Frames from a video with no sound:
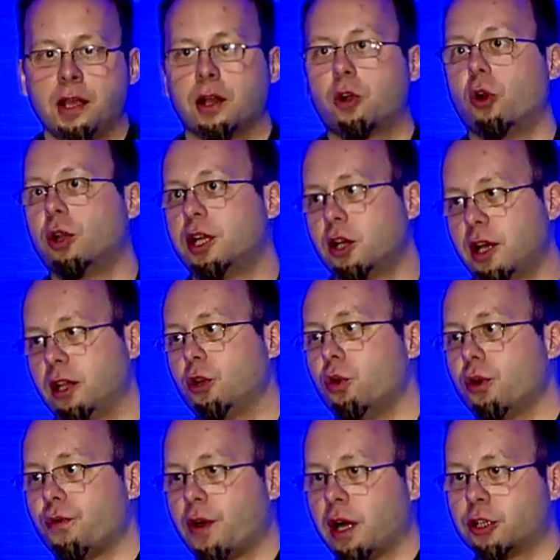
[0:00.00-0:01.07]
Calling a
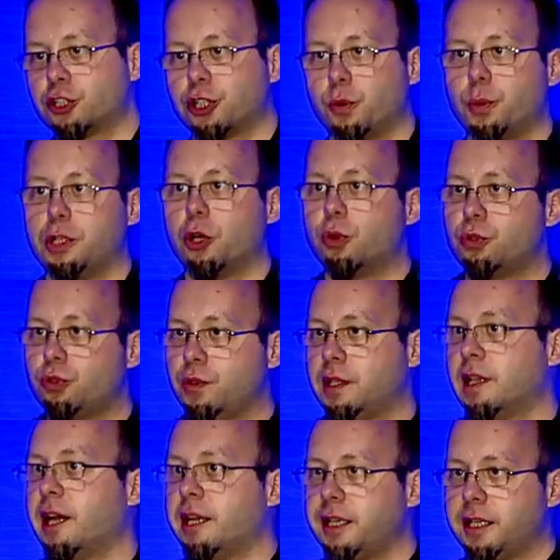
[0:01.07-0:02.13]
Lua function. We don't do
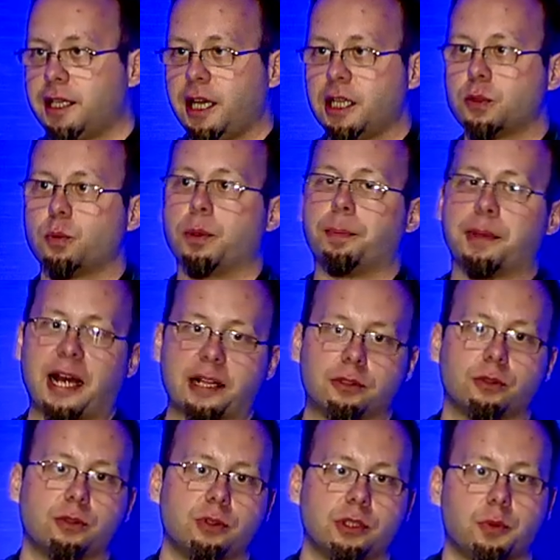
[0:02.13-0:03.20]
inlining yet. We plan to
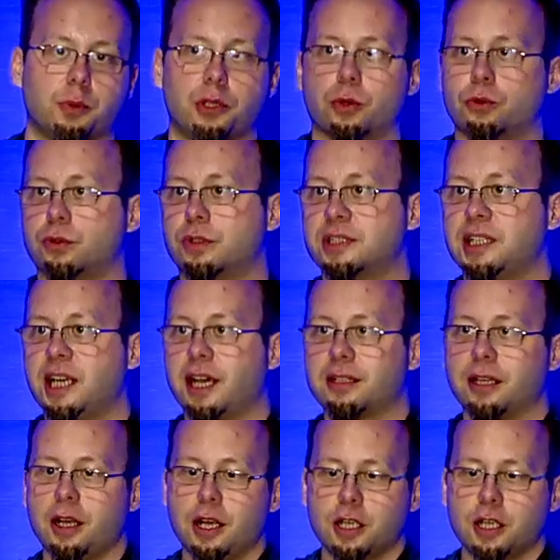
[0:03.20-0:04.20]
do this. We don't do this yet.